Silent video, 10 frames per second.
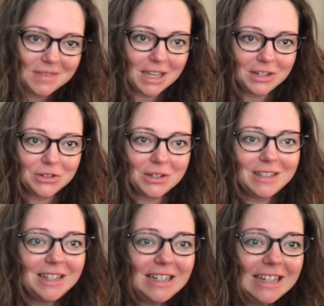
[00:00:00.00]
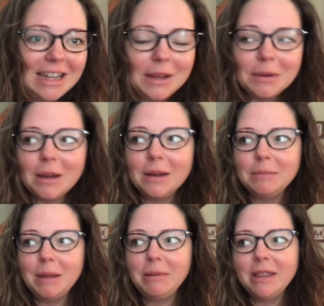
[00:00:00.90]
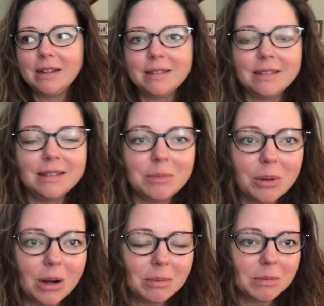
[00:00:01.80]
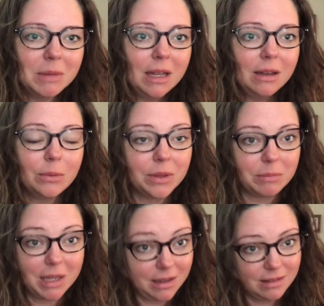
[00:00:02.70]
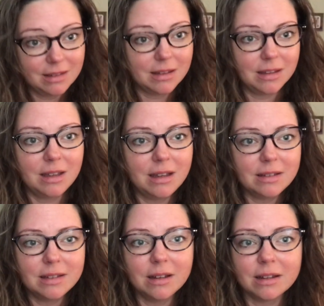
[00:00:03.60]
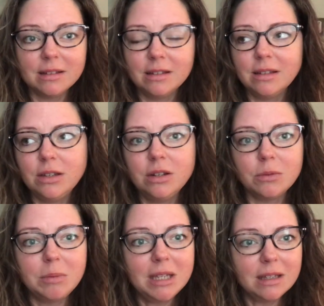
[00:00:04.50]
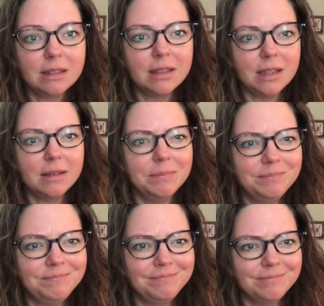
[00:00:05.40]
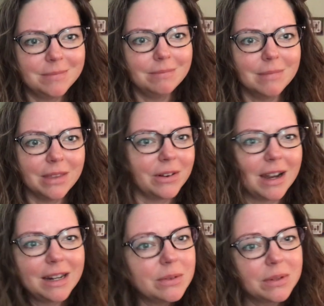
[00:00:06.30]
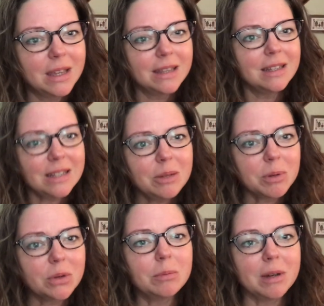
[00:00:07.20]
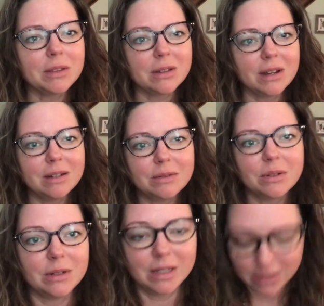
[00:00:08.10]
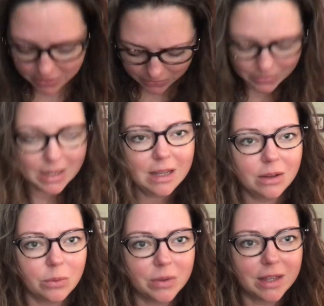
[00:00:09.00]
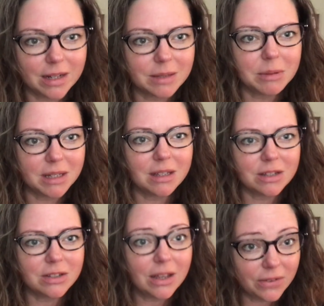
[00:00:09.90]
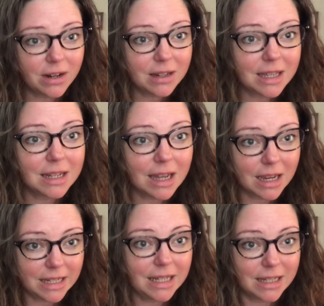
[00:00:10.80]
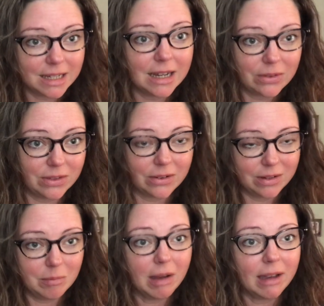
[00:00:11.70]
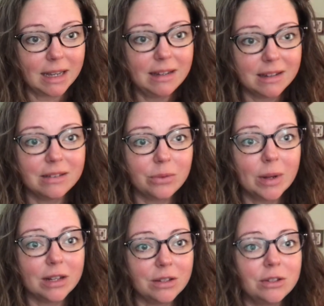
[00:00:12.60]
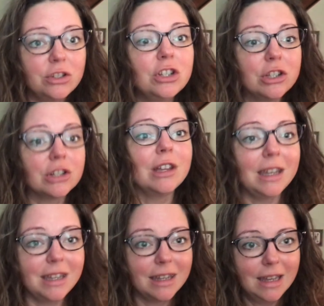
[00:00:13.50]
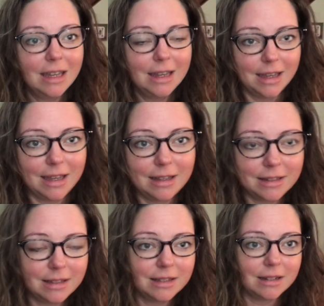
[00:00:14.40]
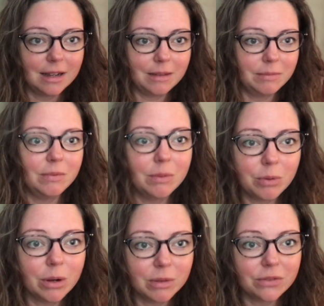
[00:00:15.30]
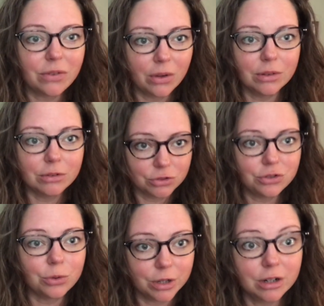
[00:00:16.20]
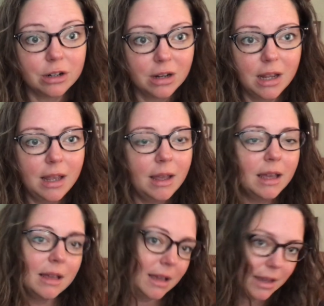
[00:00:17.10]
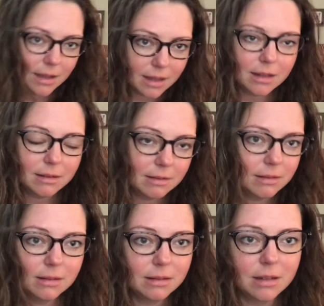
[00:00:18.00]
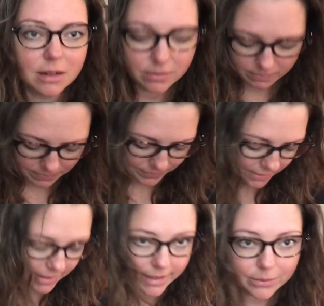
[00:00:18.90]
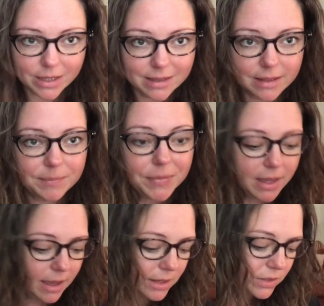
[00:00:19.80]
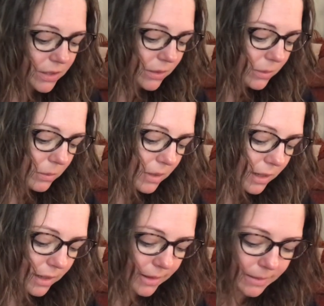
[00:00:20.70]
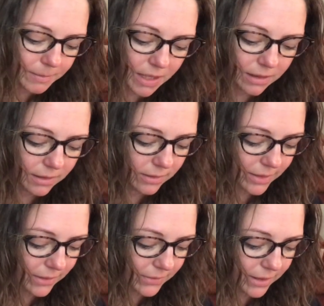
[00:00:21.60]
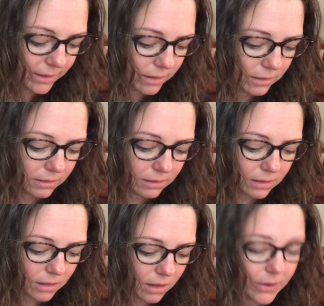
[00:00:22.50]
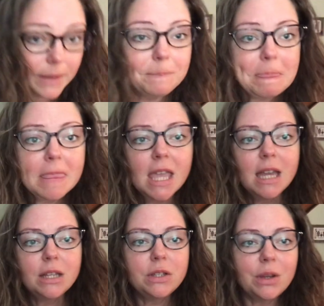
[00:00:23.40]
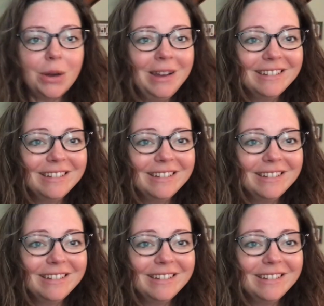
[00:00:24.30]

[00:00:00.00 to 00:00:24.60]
interested. Maybe that's the problem with me, is not, you know, being the mother. The typical mother. I don't really know what that is, but there's definitely an idea out there in mind of what it should look like, and I probably fall a little short. And, you know, anyways, so I'll get over it. Okay, so